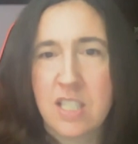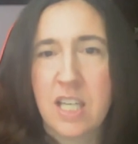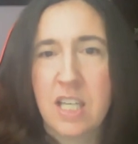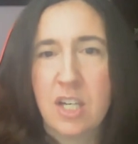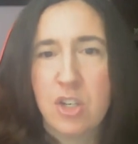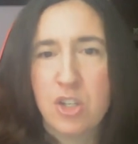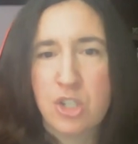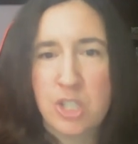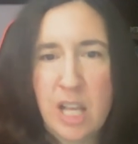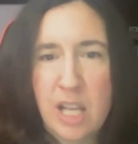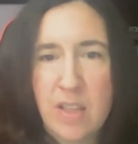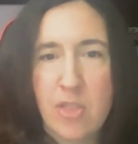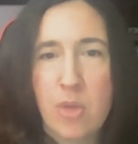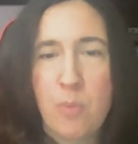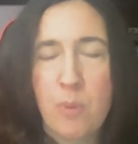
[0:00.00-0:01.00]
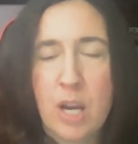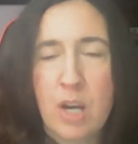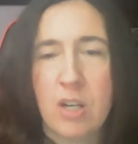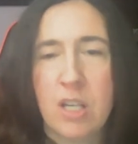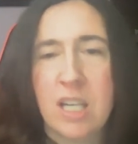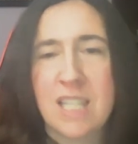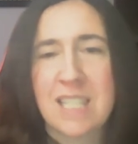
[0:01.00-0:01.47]
They can understand that the
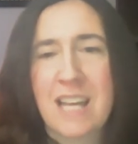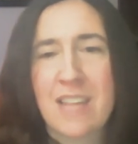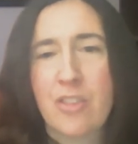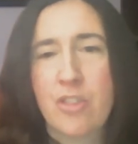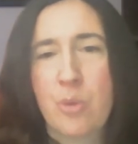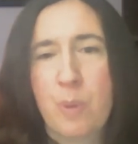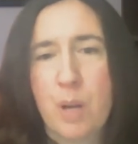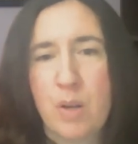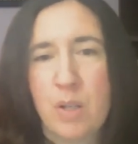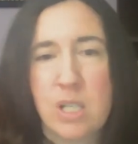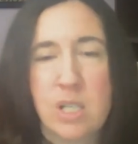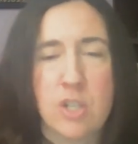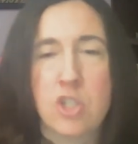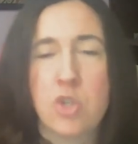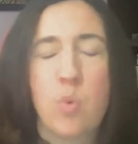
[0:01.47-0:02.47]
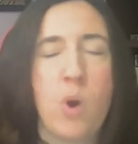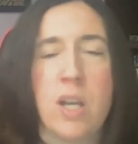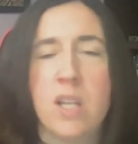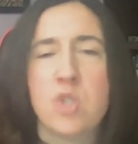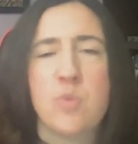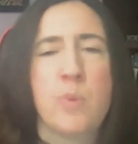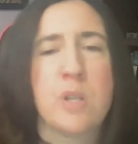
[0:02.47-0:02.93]
parent, it's not that the parent doesn't want
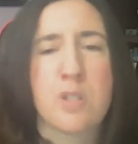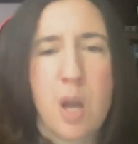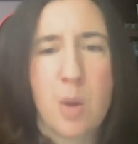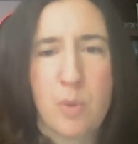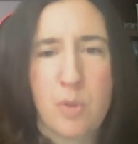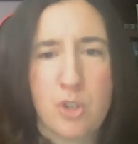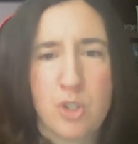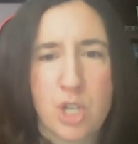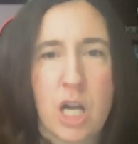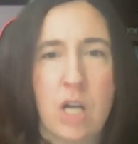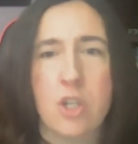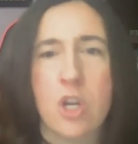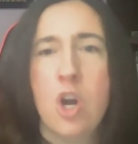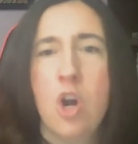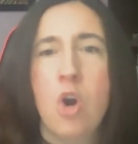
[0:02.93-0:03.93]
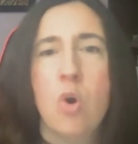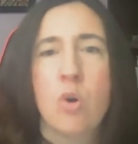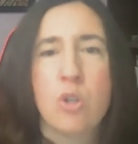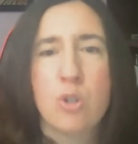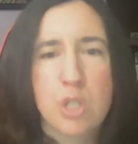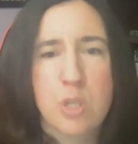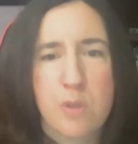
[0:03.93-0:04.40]
to spend time with the child or
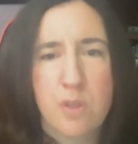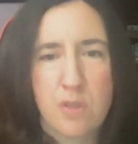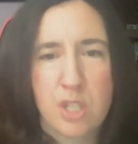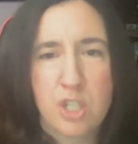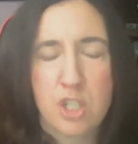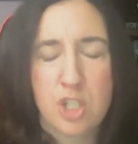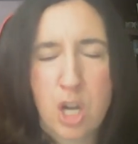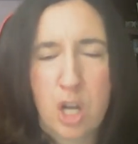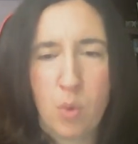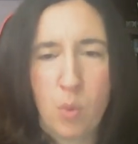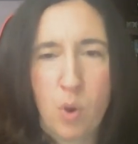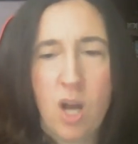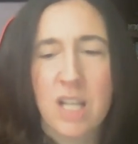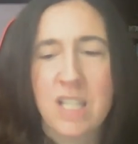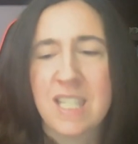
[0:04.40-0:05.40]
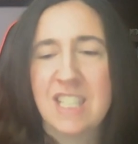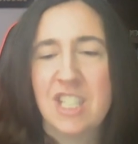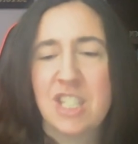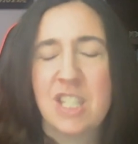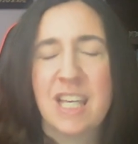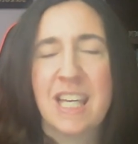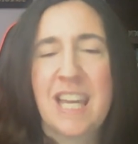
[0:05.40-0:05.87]
do something that the child wants. It's
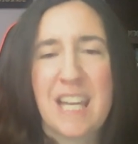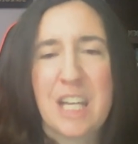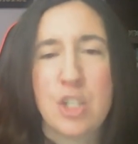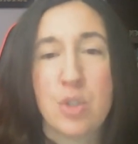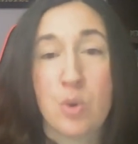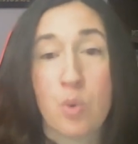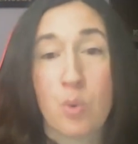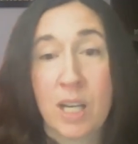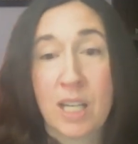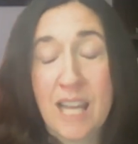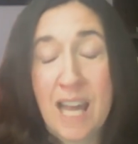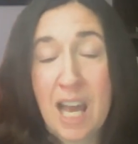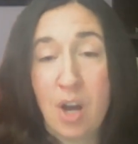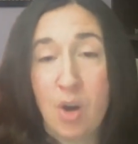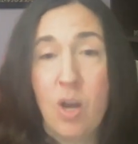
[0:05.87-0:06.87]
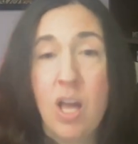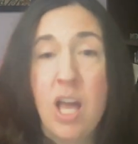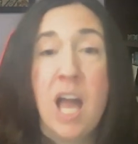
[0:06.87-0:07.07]
just they can't do it right now.